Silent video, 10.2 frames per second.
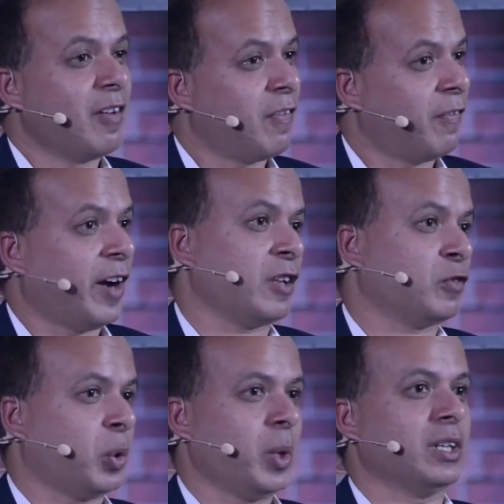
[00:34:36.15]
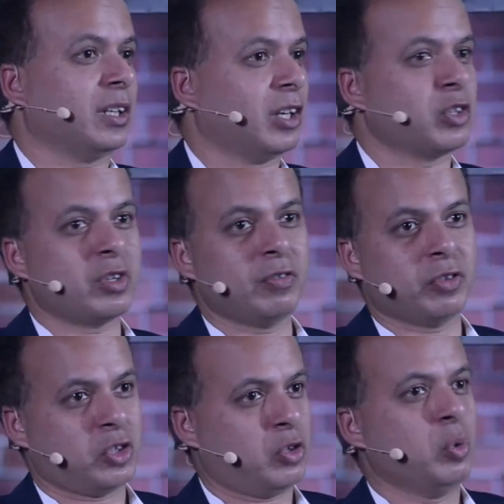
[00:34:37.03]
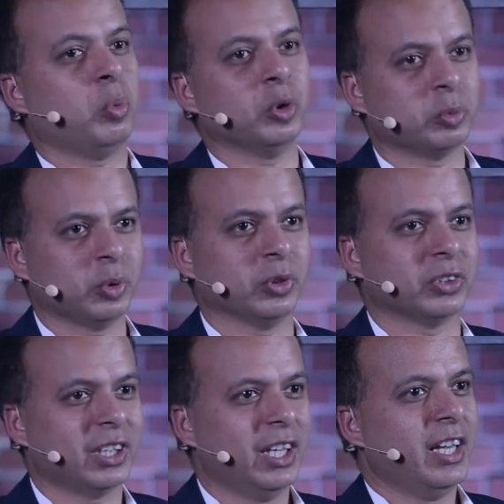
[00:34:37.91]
fight for Queen and country for 2 world wars.